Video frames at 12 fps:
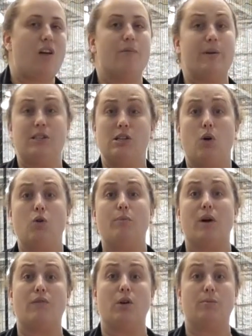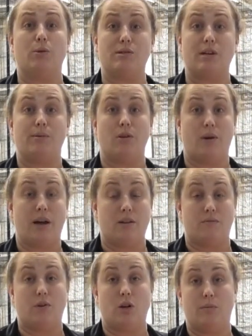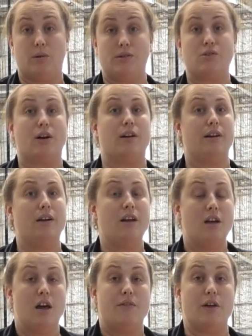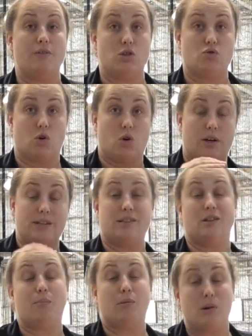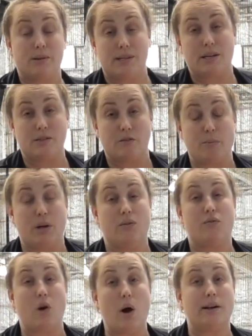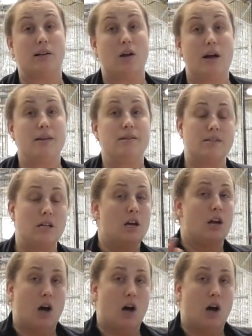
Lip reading: I've been told by Volleyball WA and Volleyball Australia that the draw is in the process of being finalised.